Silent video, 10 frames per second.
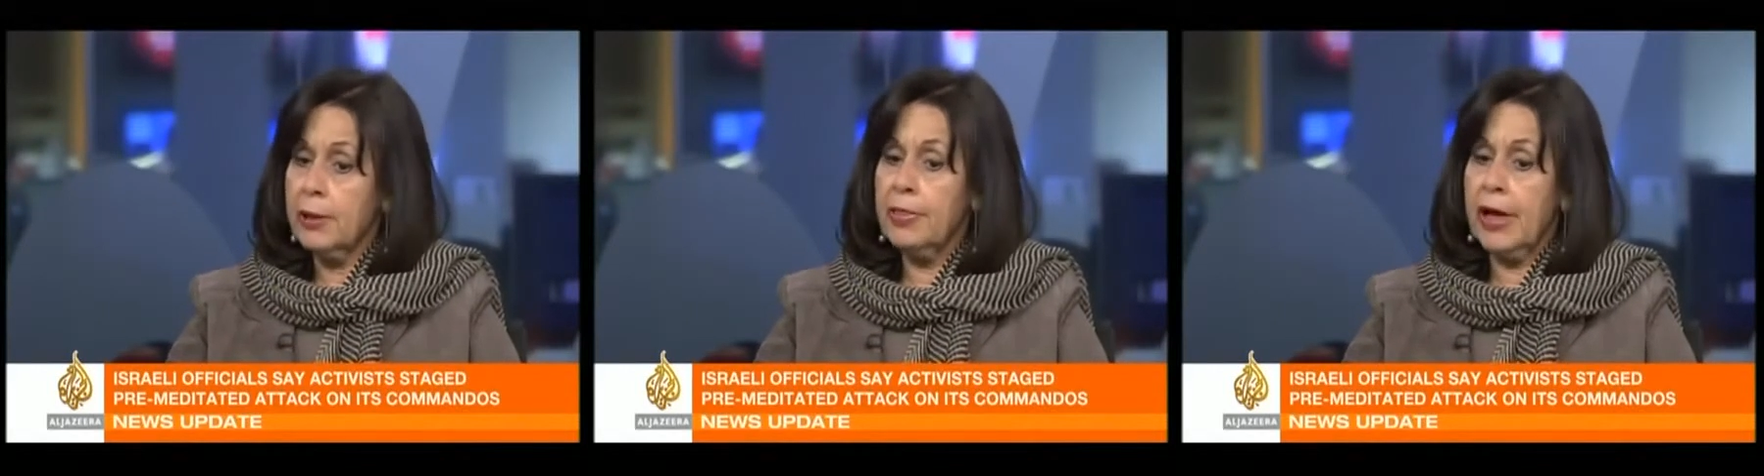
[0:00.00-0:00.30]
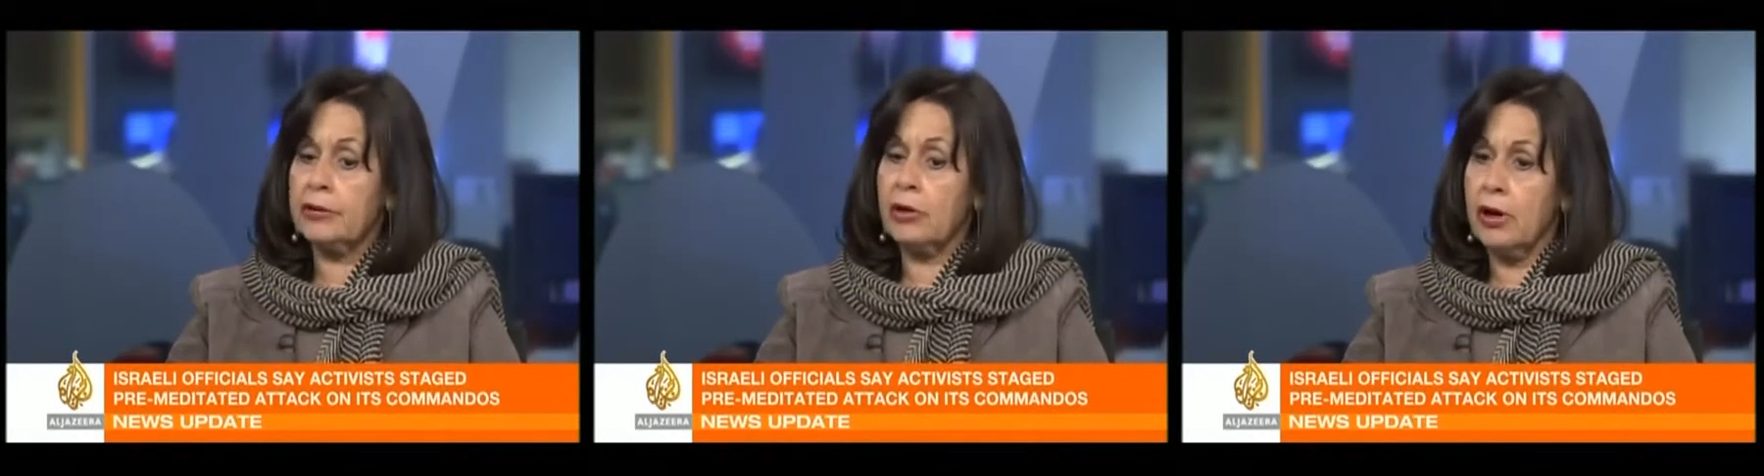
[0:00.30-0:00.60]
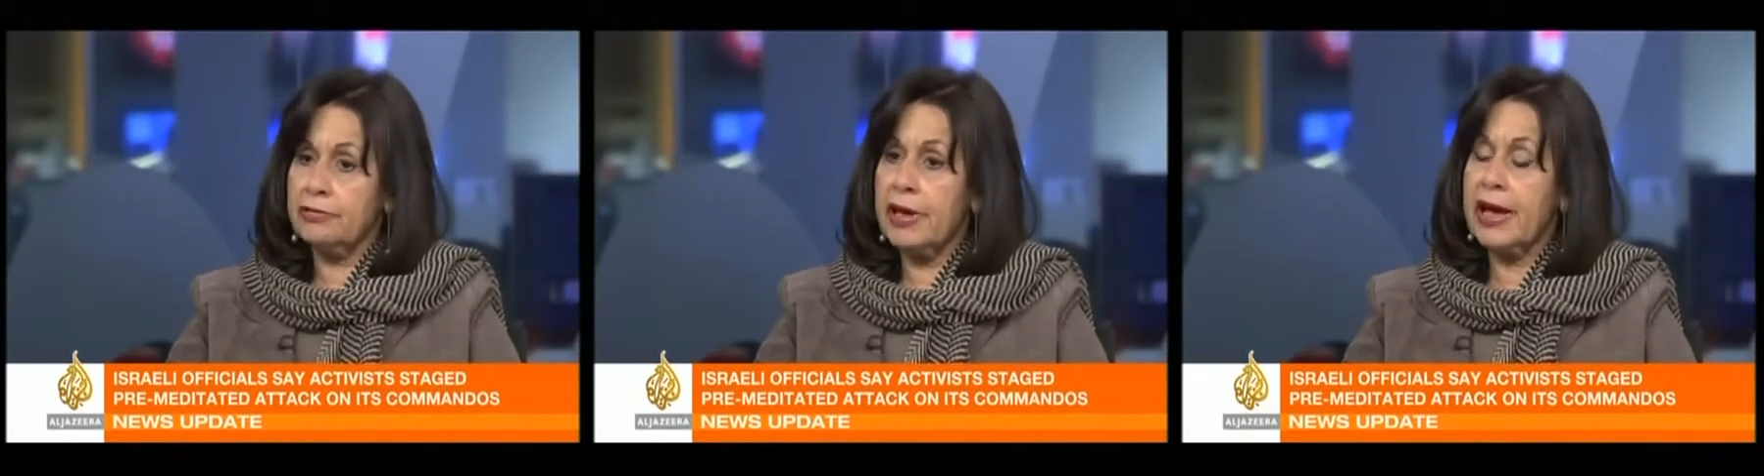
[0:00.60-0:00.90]
that
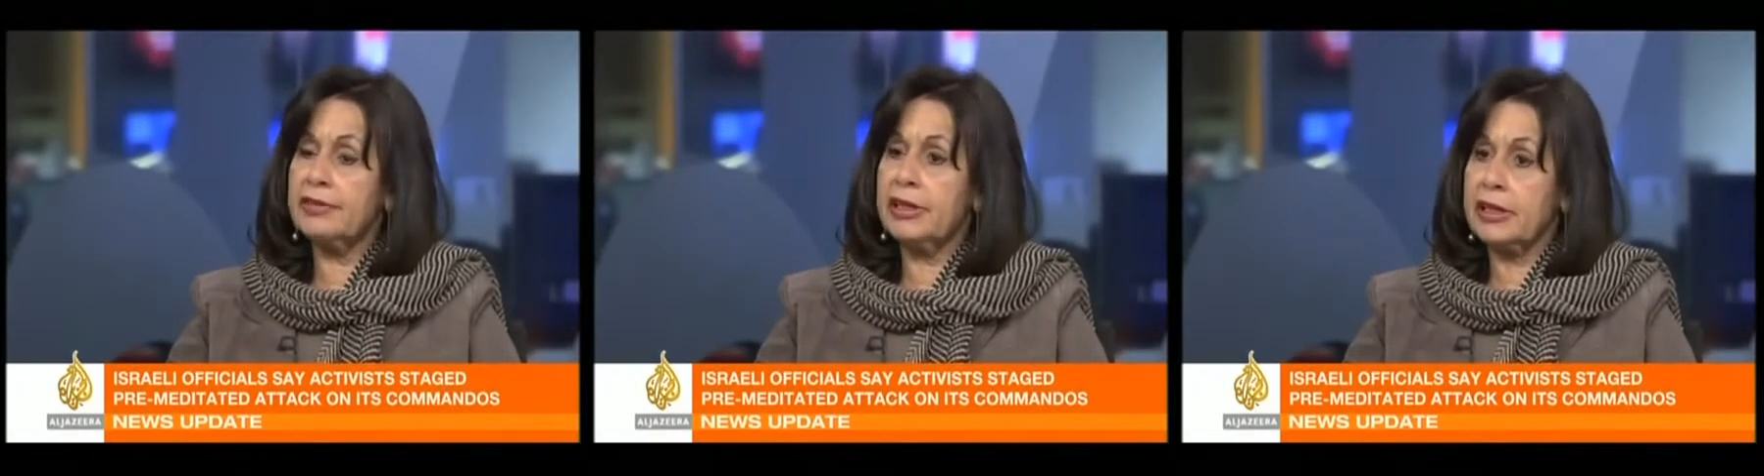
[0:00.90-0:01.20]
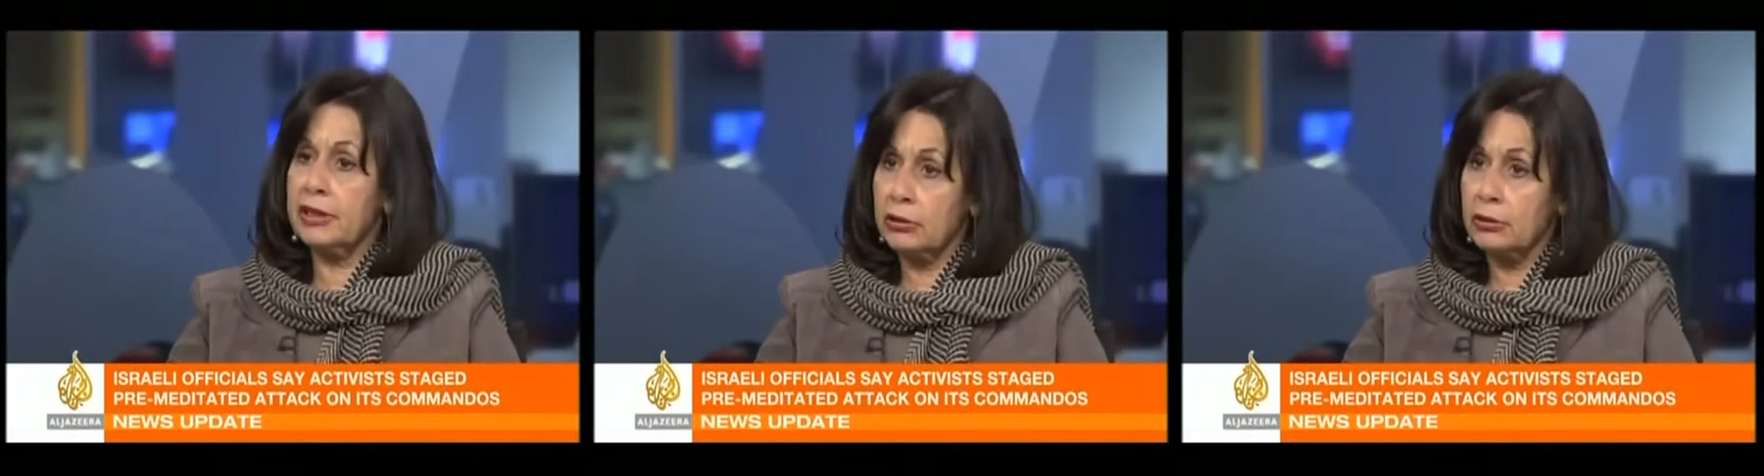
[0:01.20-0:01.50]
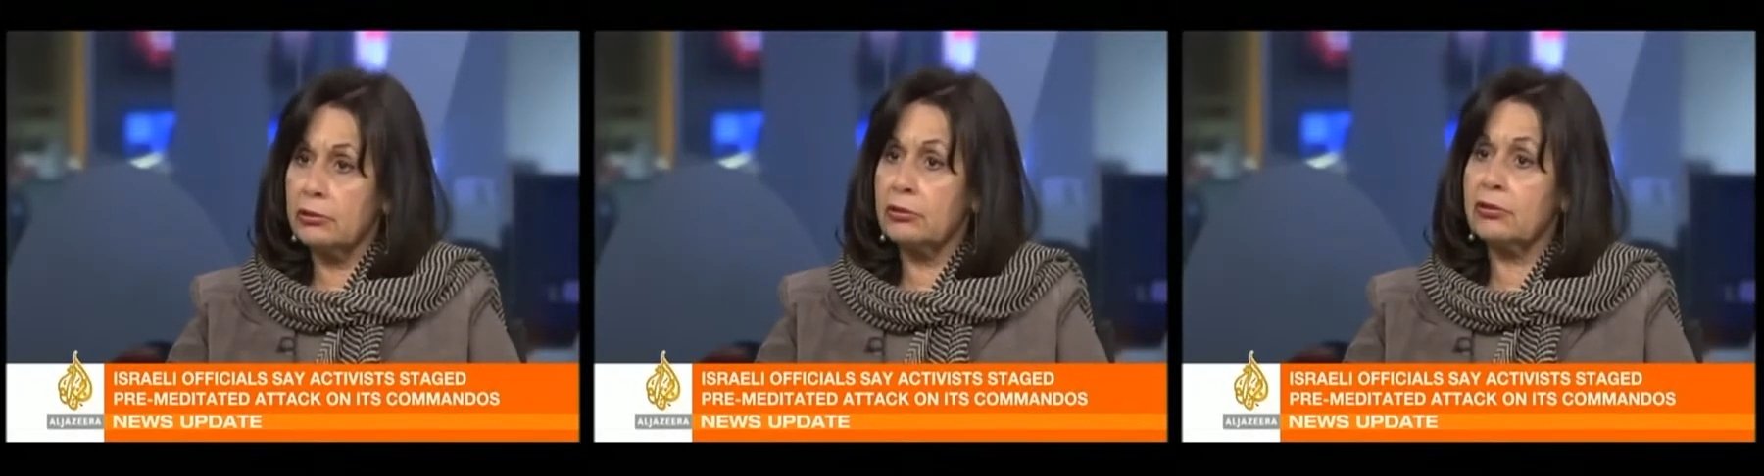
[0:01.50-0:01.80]
after having
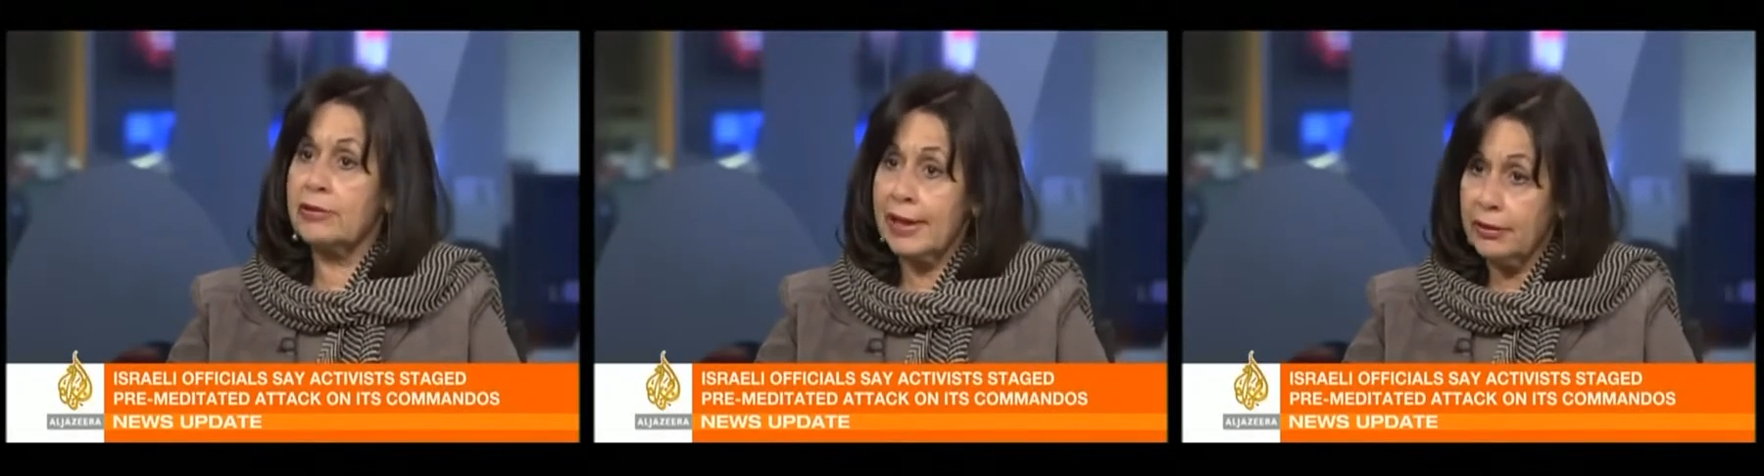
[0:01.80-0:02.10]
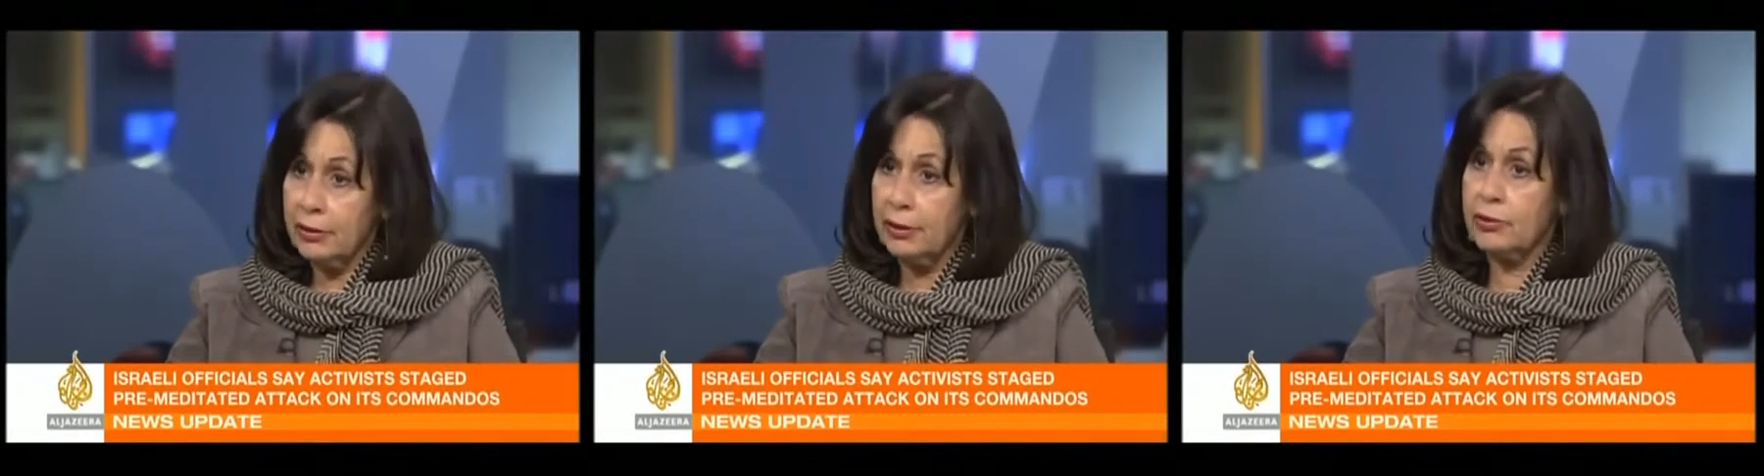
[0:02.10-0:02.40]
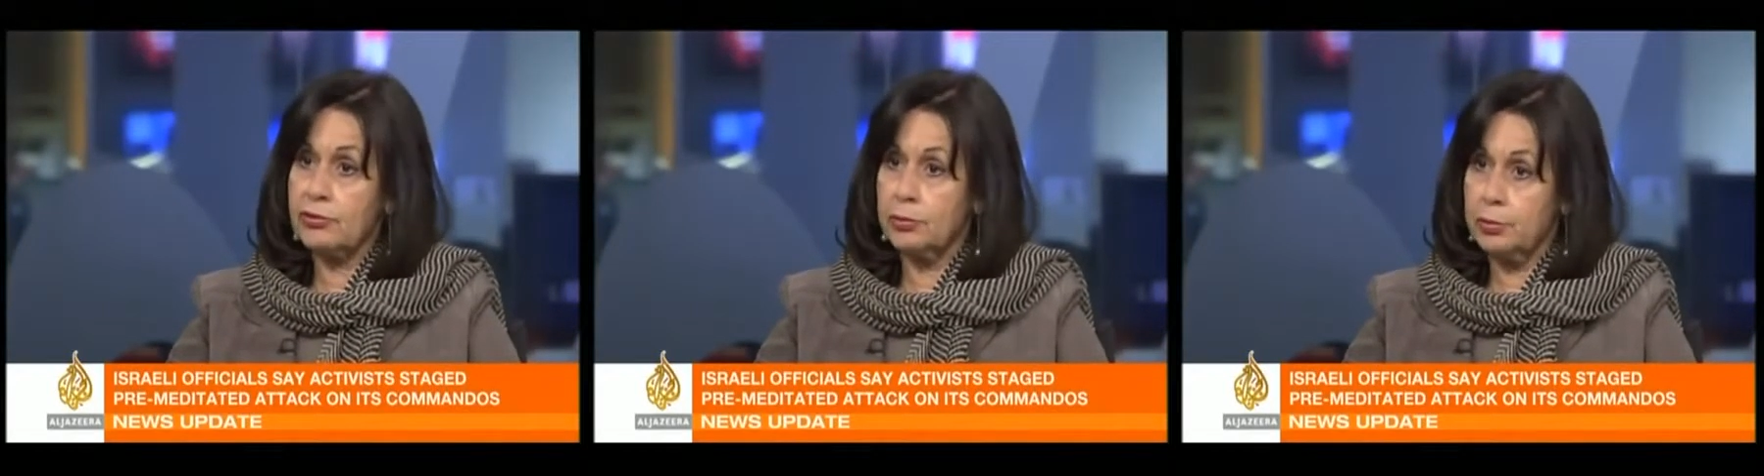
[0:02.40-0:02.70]
killed 10
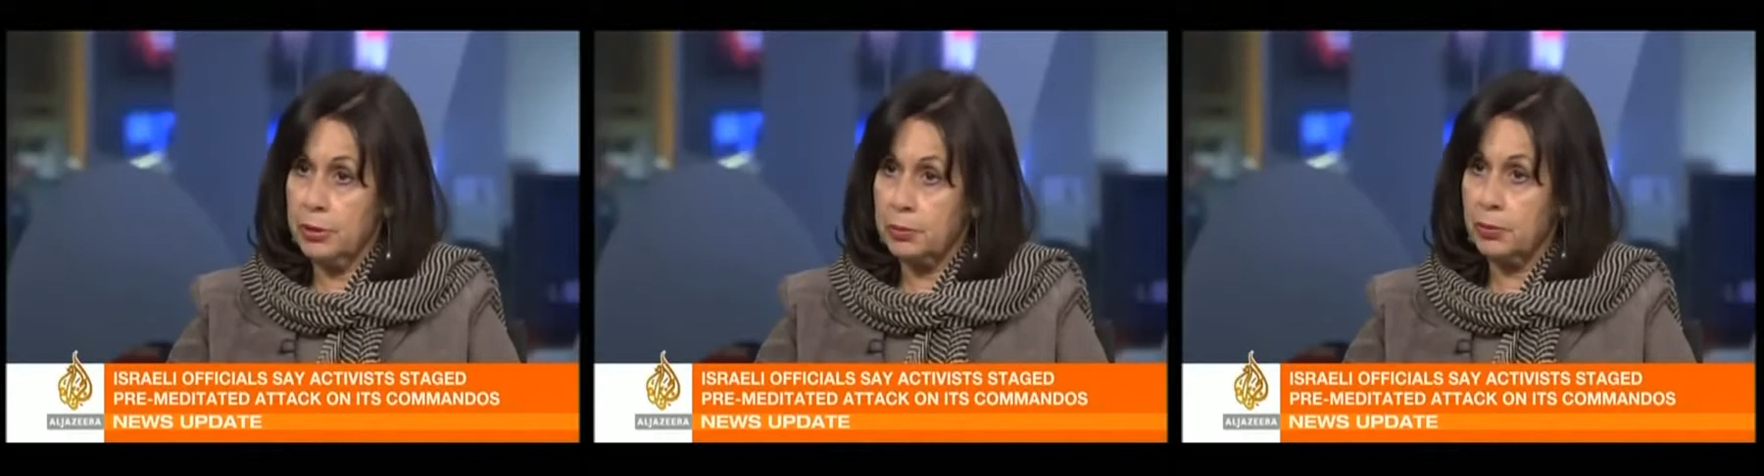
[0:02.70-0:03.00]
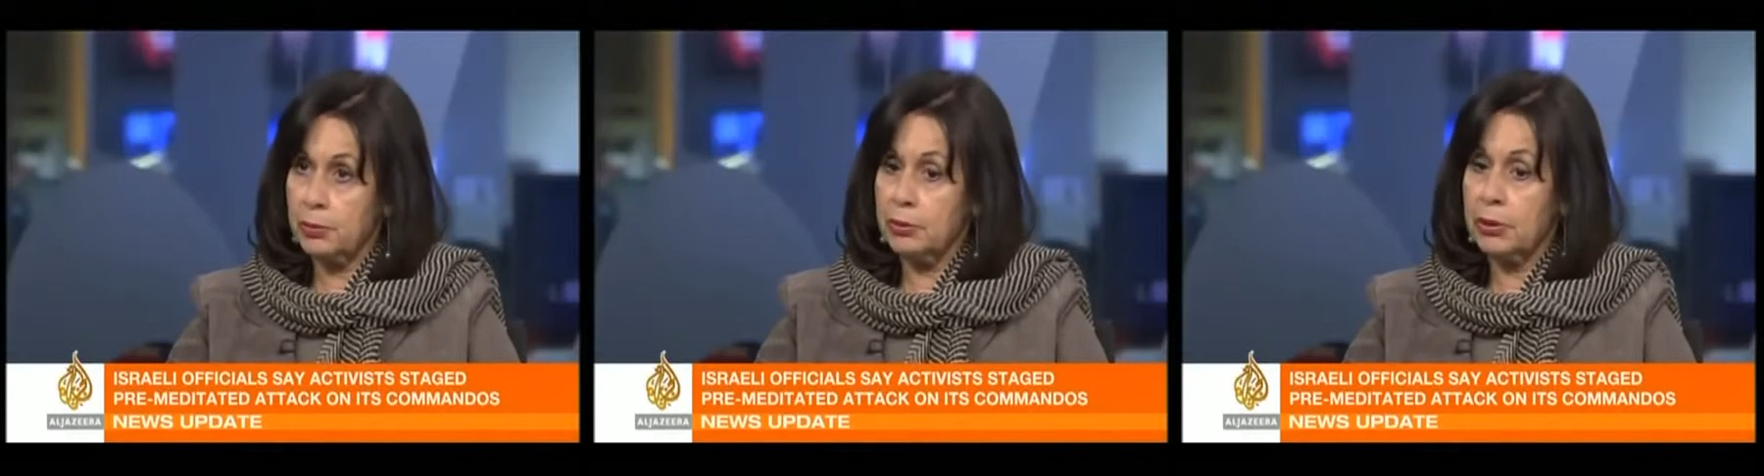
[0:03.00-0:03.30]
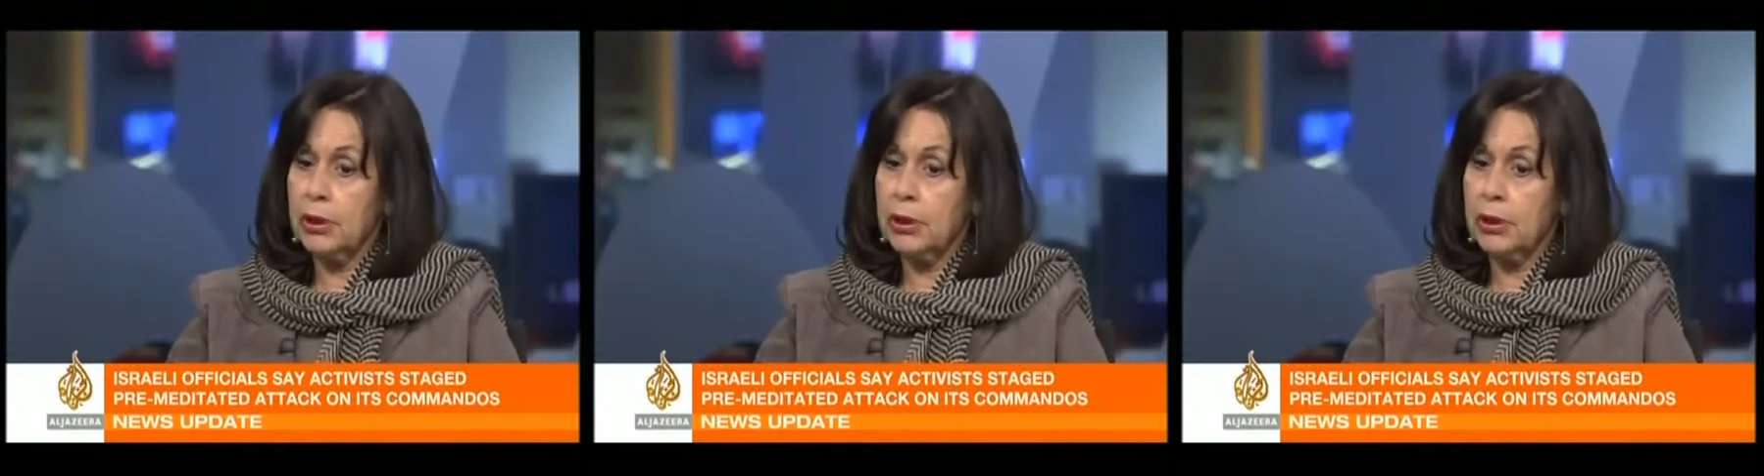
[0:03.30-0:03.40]
innocent people,